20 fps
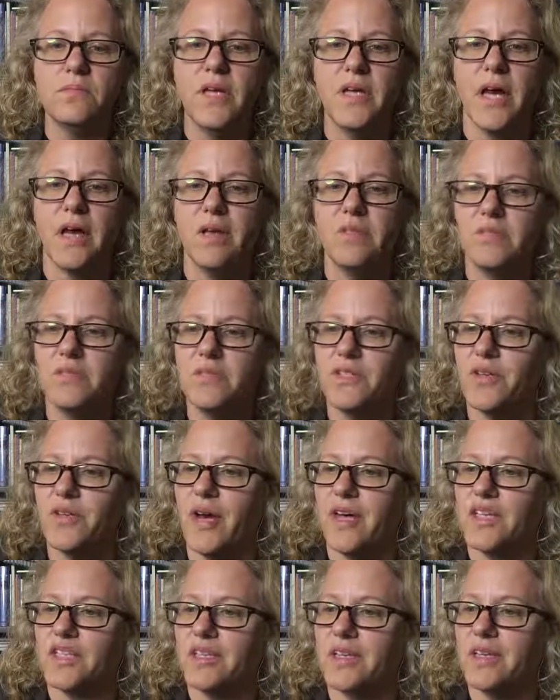Yeah, so
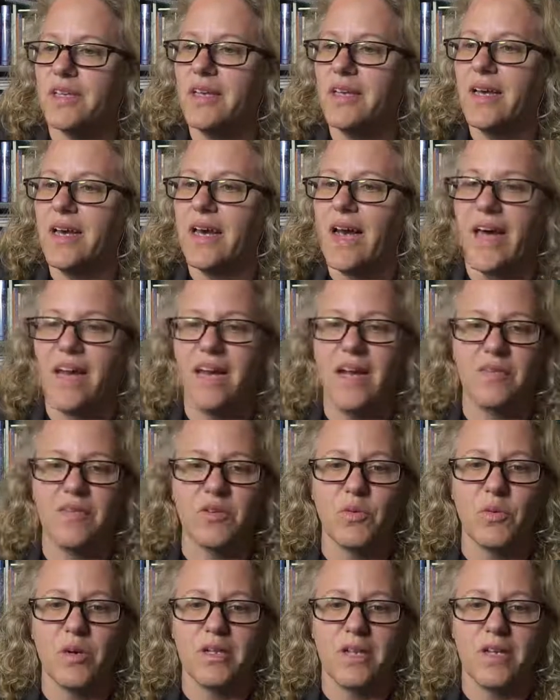actually, I didn't have to
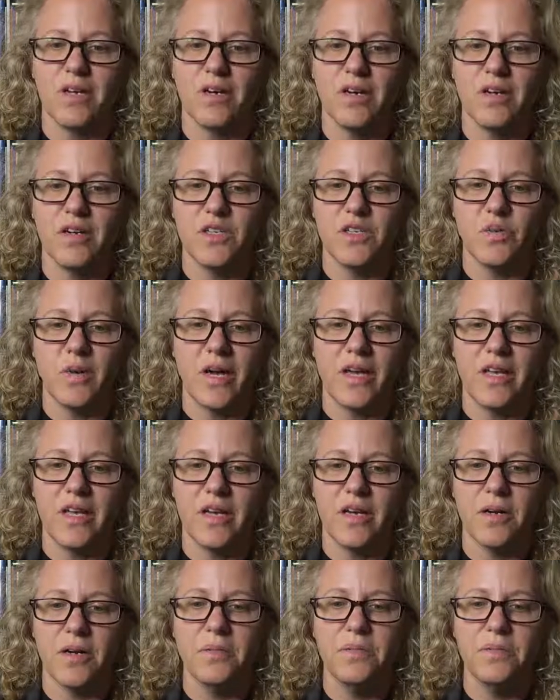work that hard. It's right
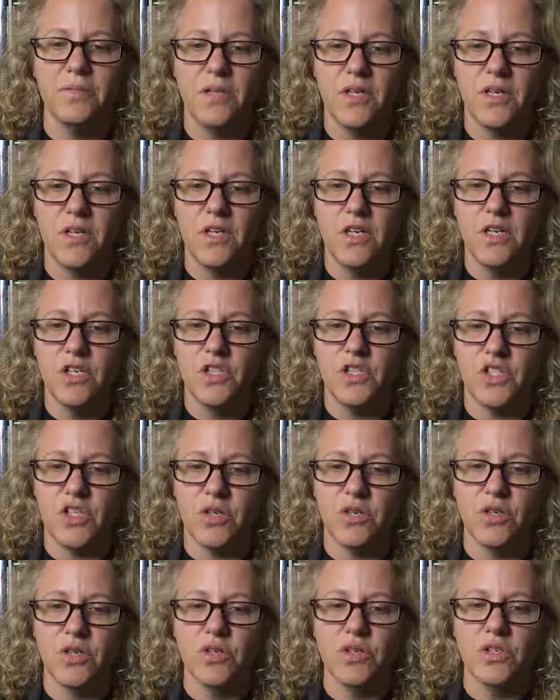here. So
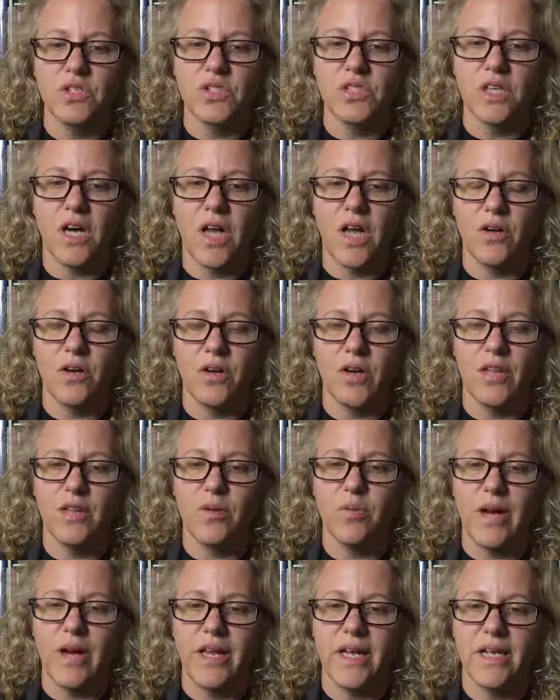in Google Scholar, on the
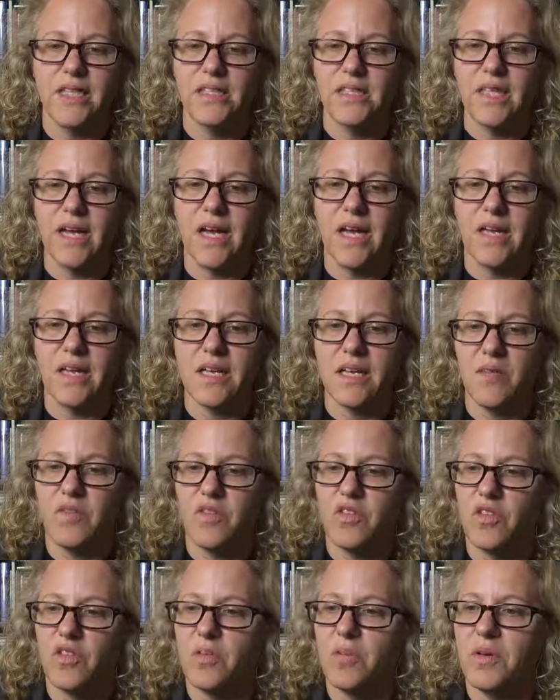right-hand side, it gives
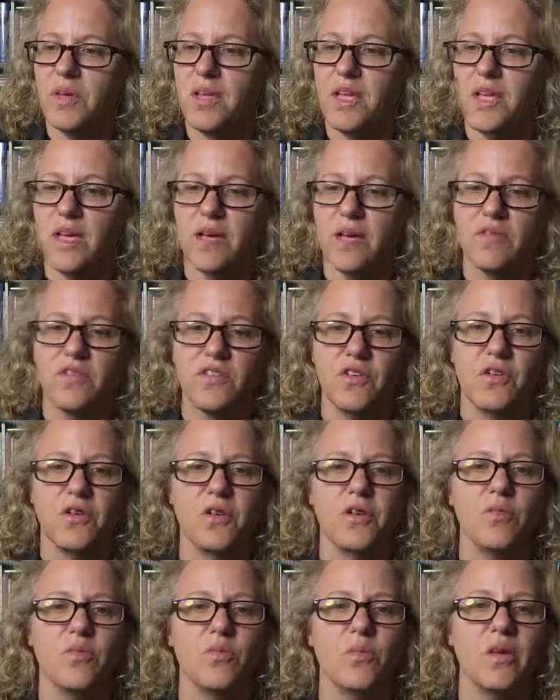you the PDF, so you
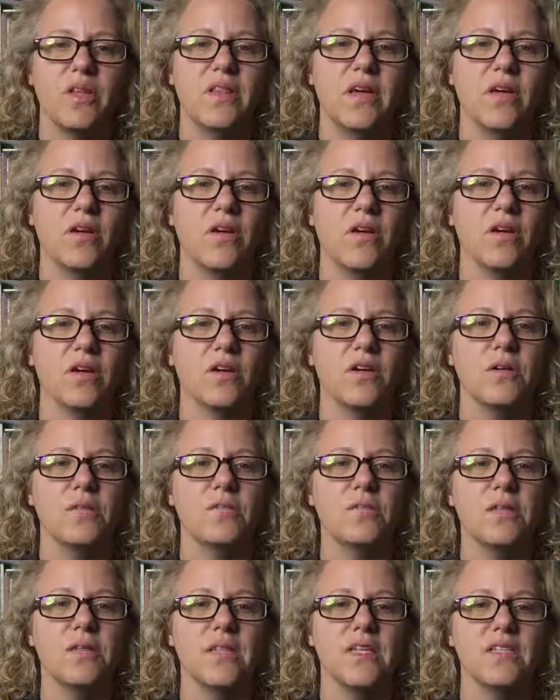can read that article.
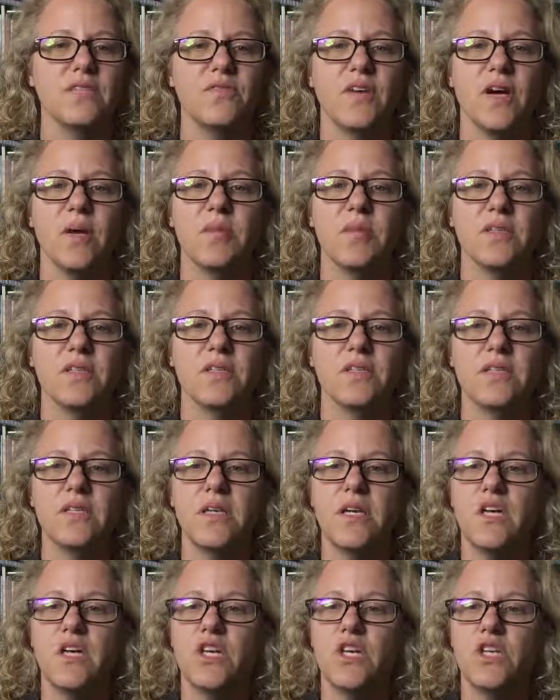That's fabulous.
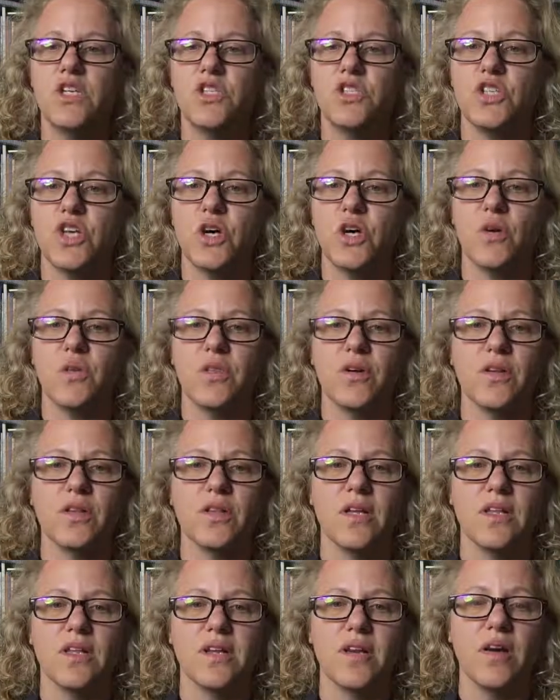So
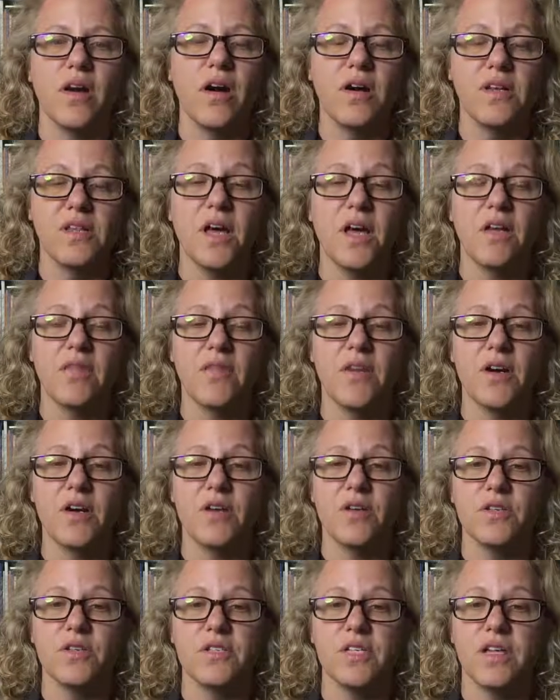there are a lot of
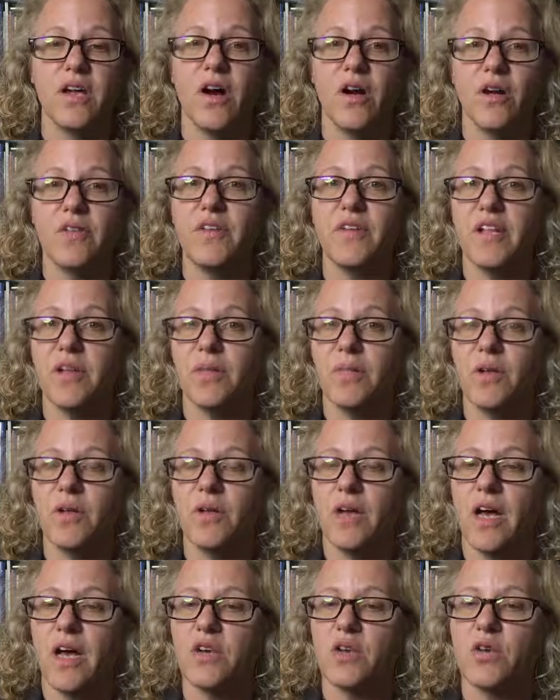articles that are available
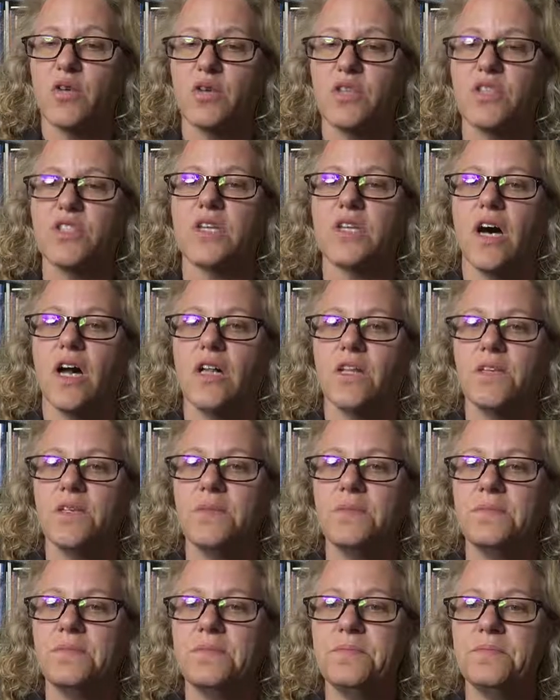on Google Scholar.
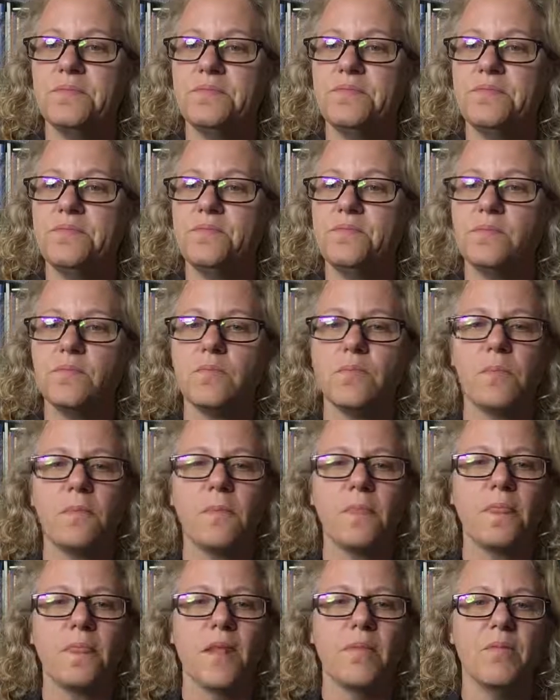
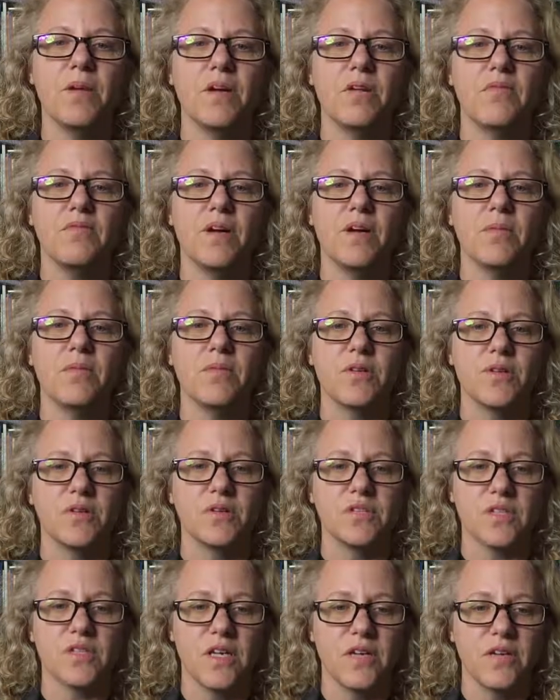Let me go find Google
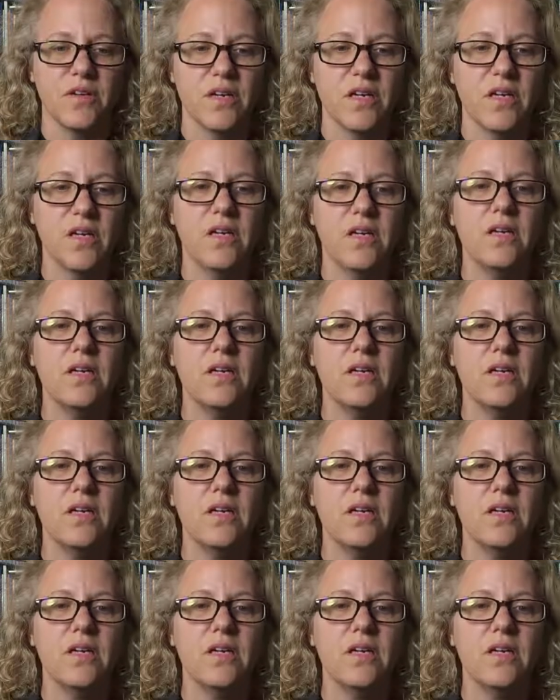Scholar again.